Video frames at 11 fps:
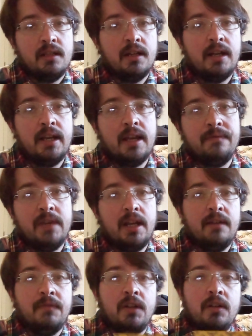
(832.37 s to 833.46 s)
I have
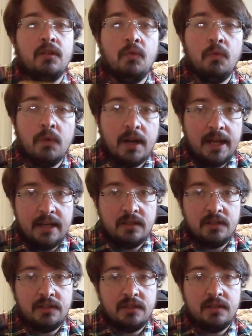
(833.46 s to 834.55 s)
ever
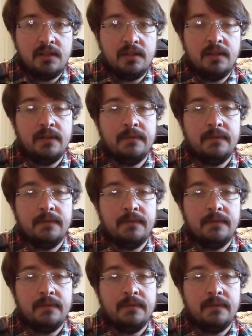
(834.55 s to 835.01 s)
watched.